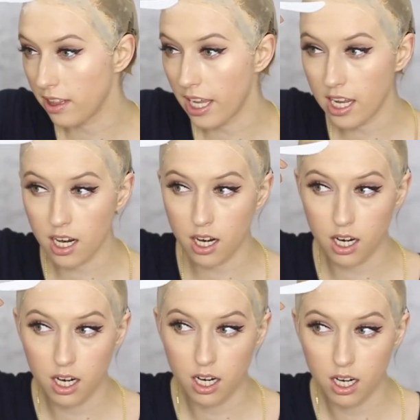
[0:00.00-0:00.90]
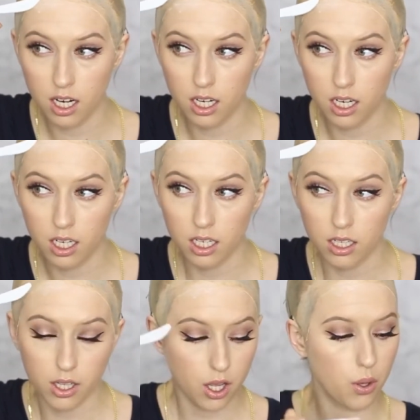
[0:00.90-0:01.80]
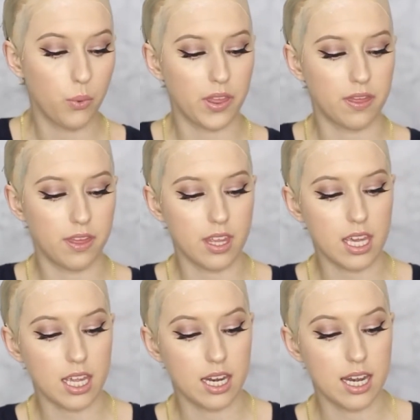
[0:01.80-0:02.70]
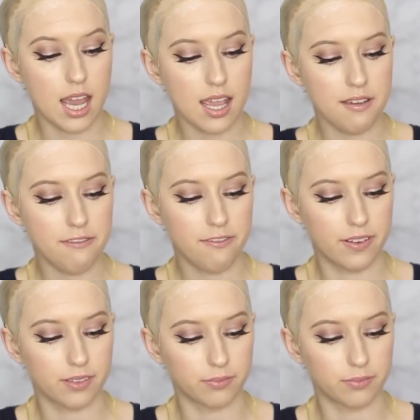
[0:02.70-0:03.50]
layer with the knife.